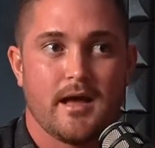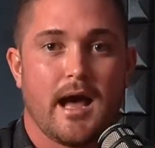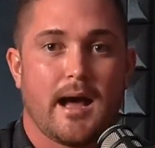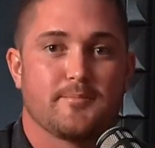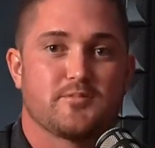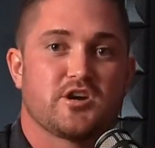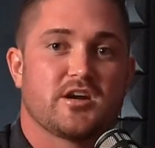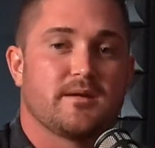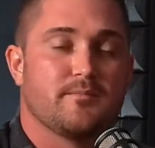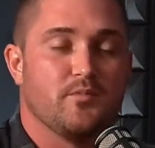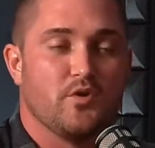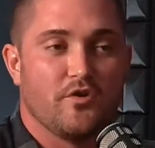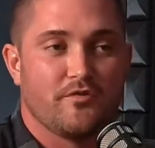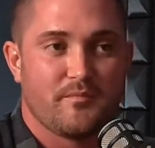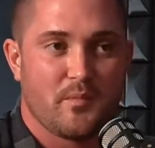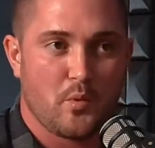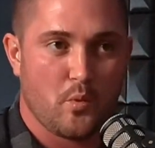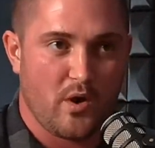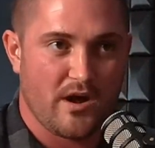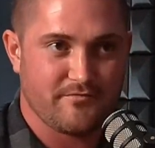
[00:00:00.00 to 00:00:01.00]
I'm trying to move
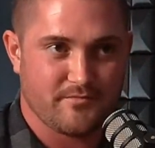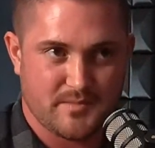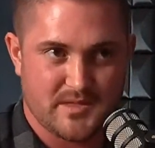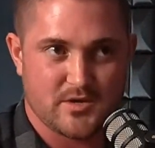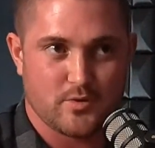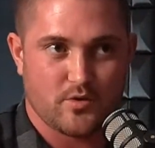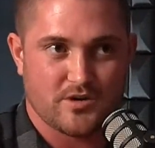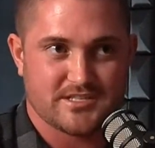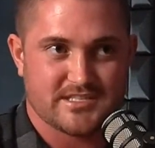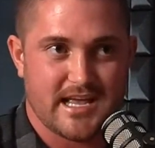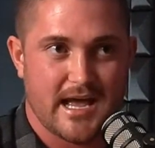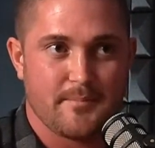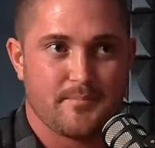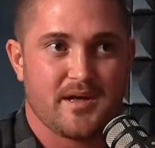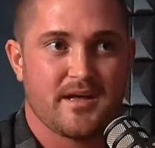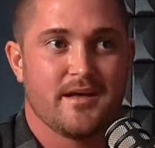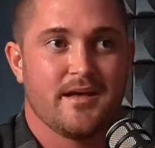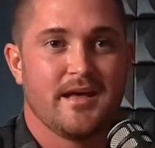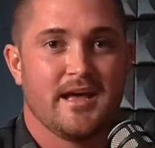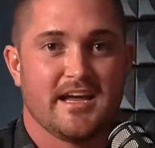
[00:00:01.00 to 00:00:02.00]
them away from the doorstep
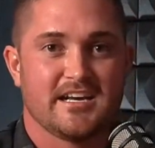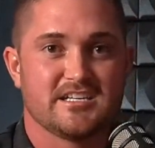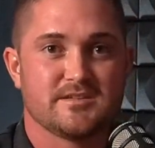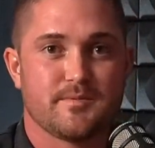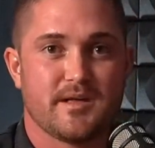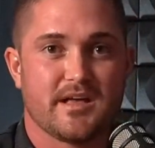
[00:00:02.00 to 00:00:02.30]
and just